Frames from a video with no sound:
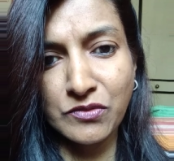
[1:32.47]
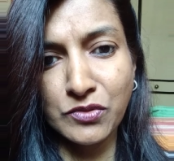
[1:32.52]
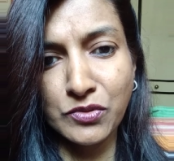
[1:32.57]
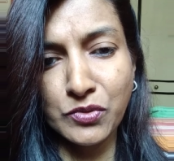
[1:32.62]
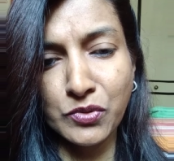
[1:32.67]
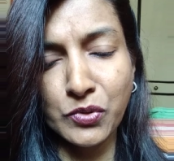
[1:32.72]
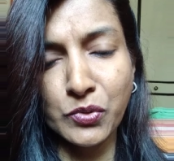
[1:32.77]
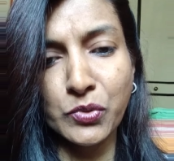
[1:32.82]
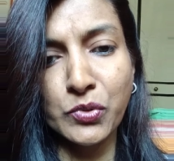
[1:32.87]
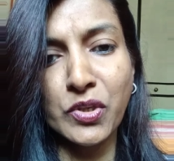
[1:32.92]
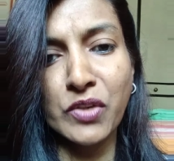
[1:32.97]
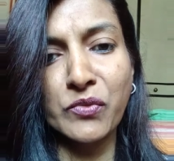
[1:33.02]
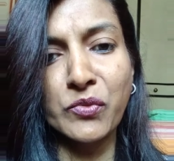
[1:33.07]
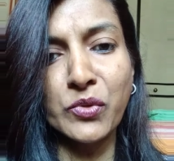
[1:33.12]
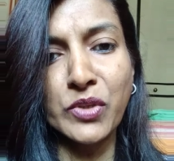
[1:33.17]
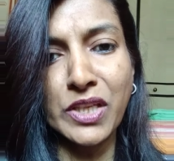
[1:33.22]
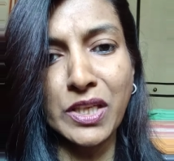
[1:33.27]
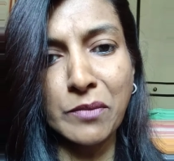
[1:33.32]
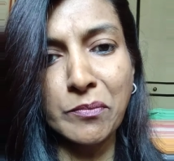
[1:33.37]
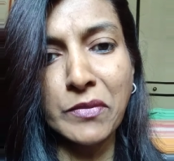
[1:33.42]
You have to
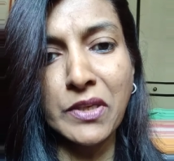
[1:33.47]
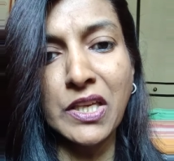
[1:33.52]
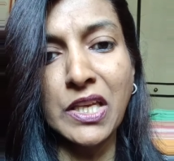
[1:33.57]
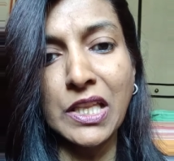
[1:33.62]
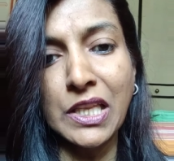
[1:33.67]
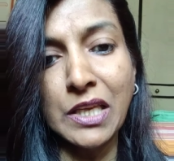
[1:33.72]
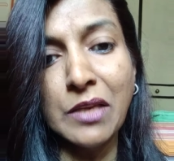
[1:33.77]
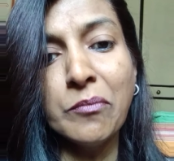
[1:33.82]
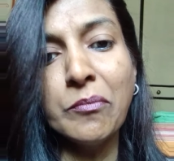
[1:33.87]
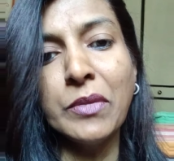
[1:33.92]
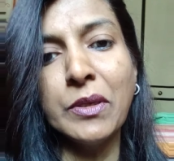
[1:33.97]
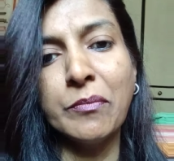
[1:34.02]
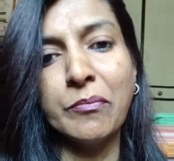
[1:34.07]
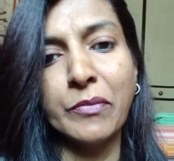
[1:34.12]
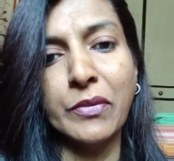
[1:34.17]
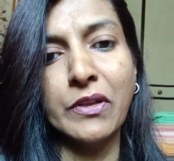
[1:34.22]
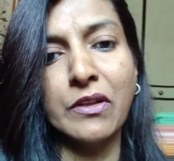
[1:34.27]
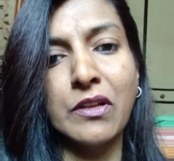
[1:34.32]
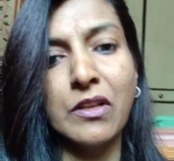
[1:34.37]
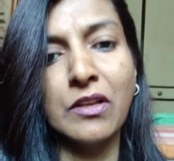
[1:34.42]
keep killing
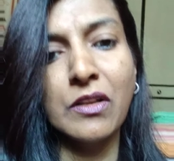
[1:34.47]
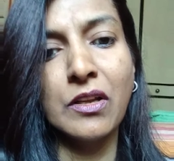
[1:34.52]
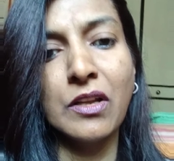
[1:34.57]
people